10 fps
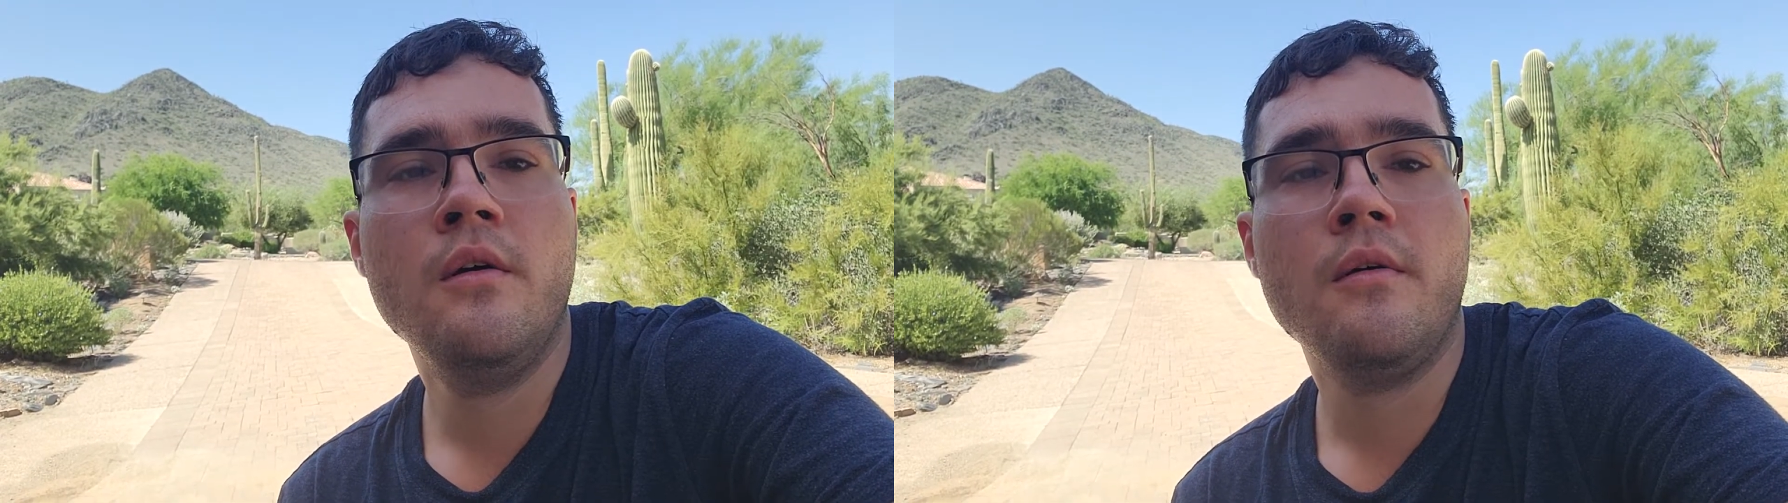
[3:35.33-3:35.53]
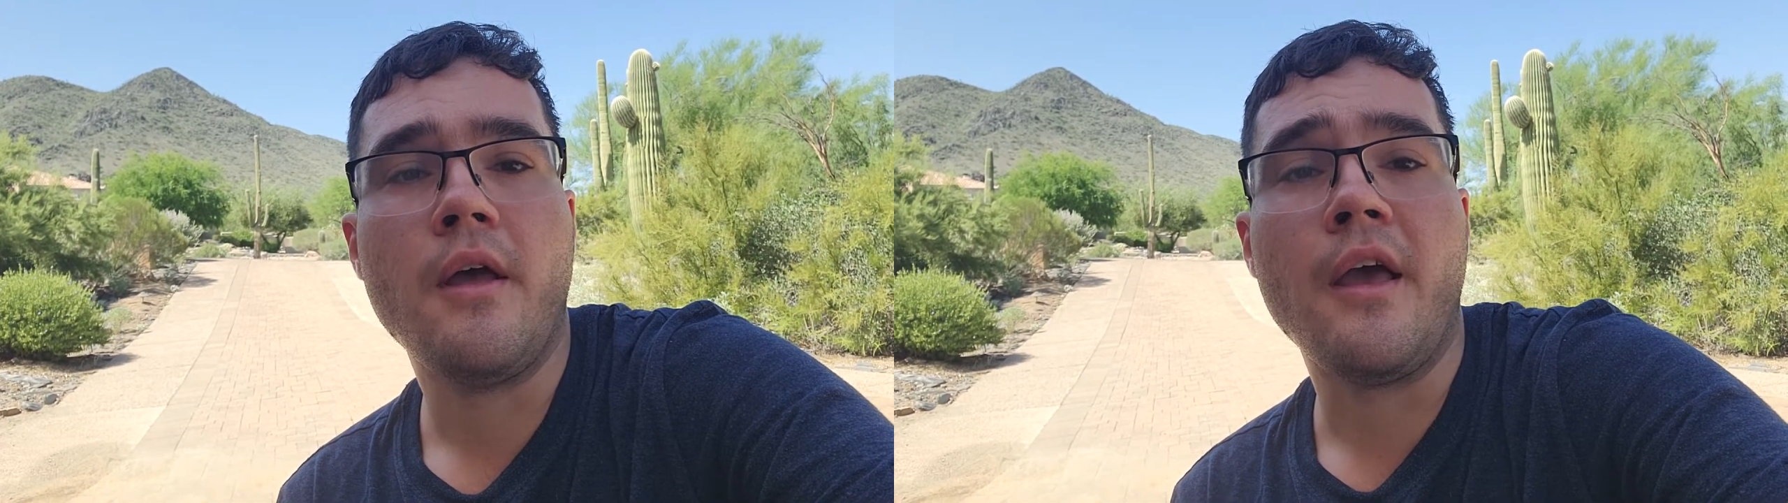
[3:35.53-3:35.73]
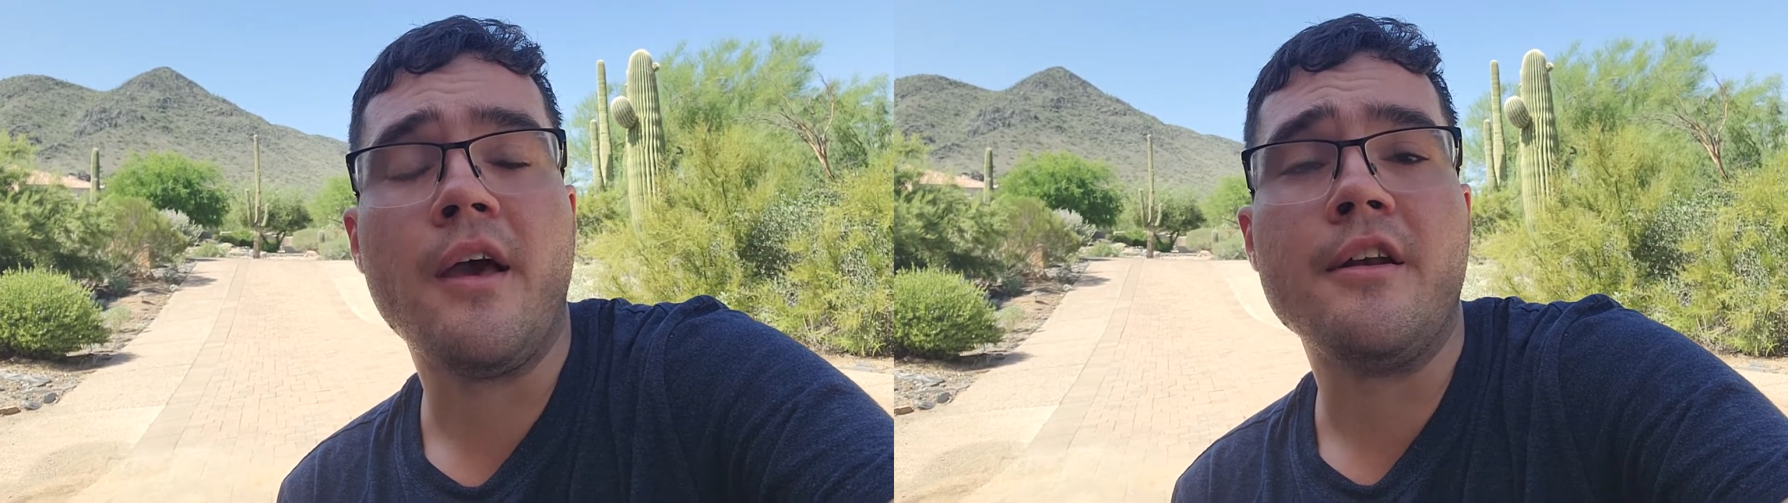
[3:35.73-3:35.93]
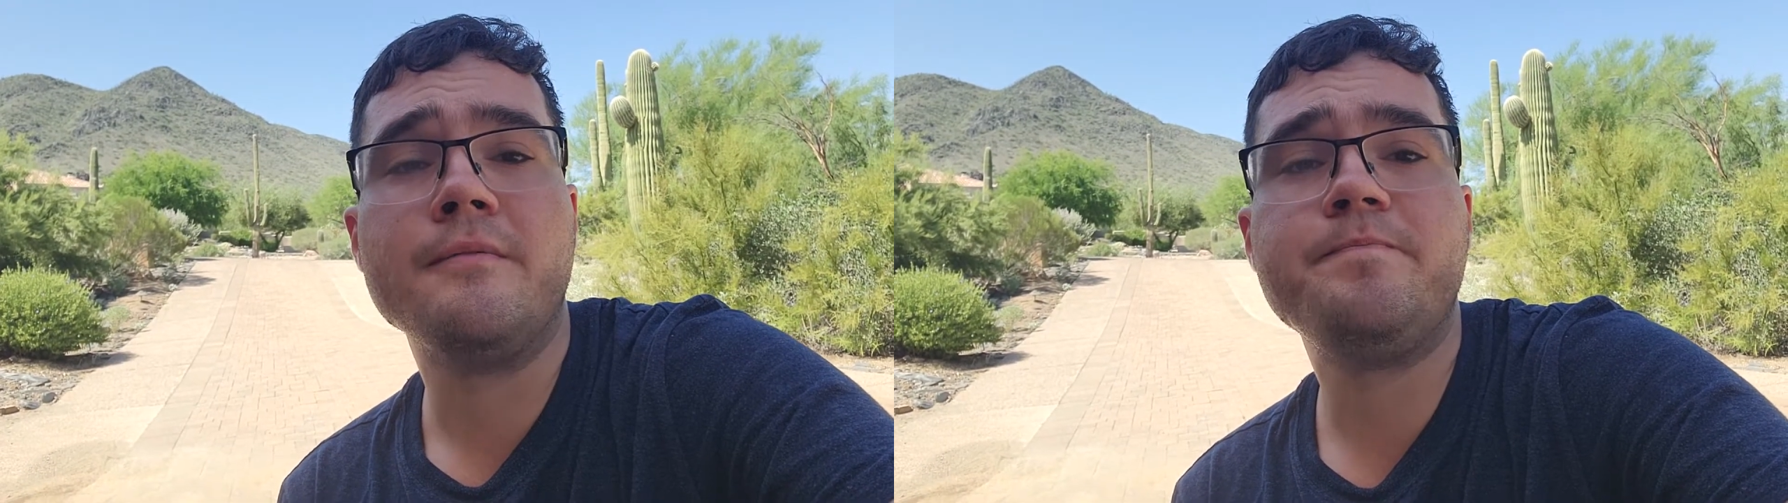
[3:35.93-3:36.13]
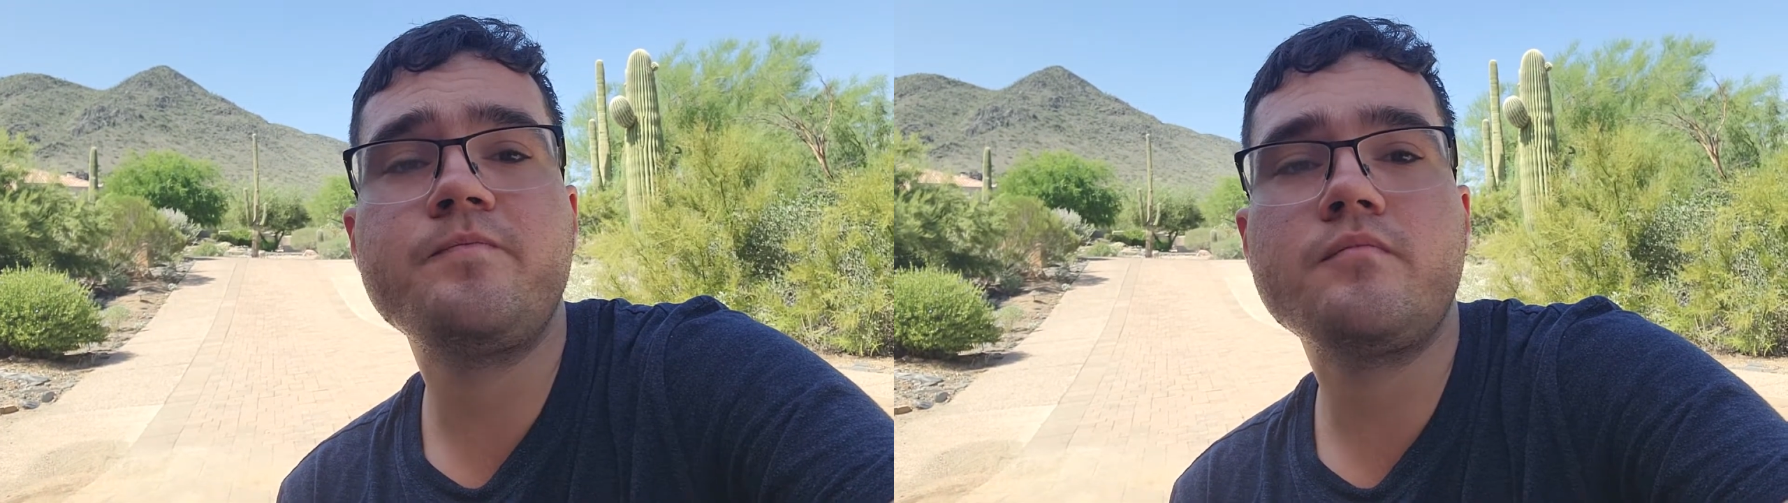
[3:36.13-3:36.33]

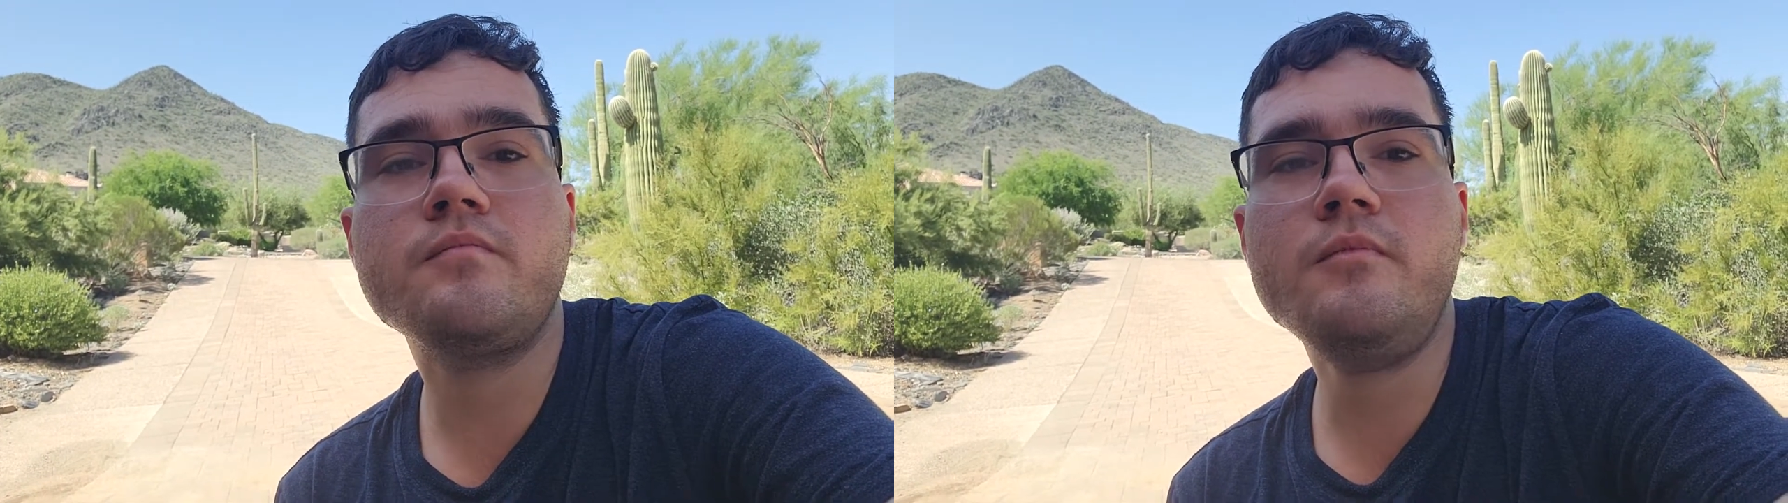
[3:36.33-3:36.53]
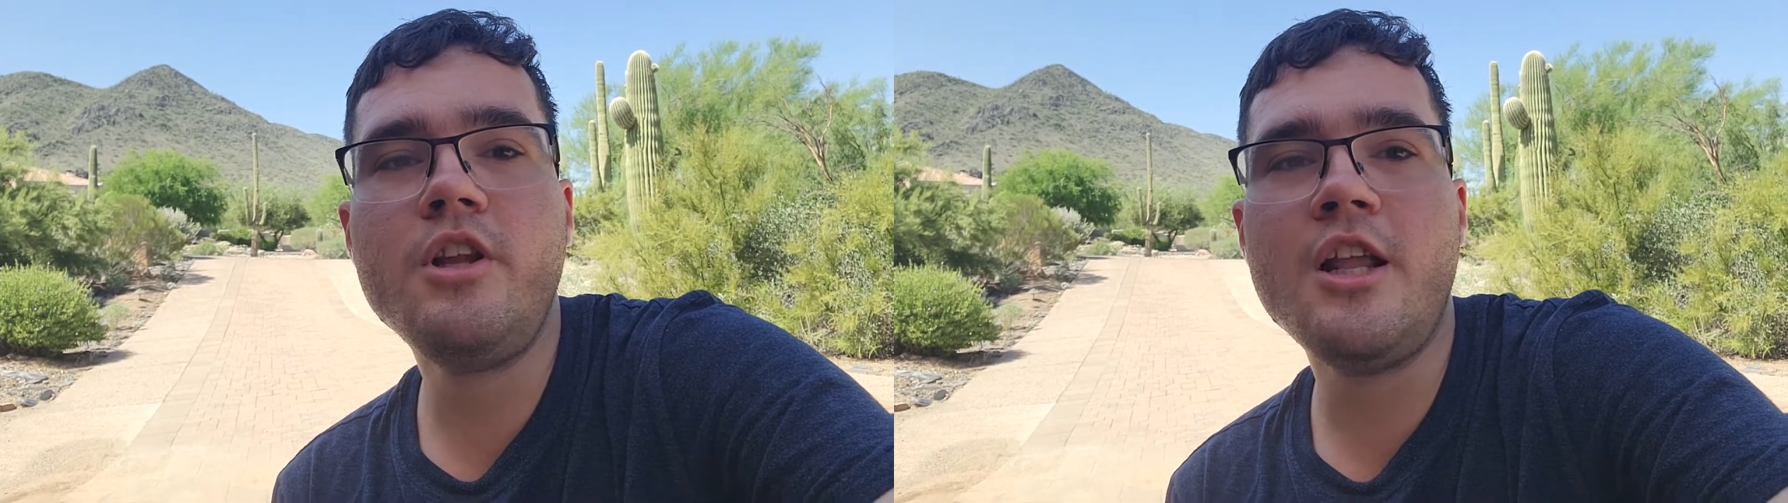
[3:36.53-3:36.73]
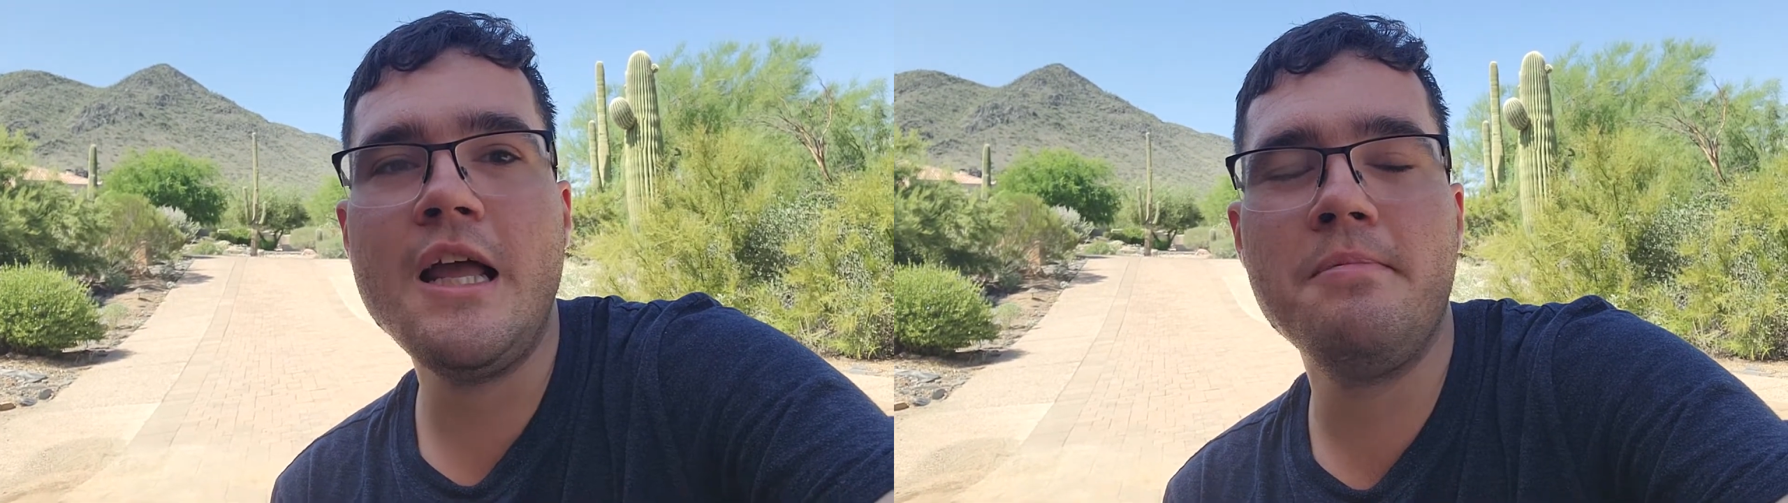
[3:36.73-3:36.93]
And I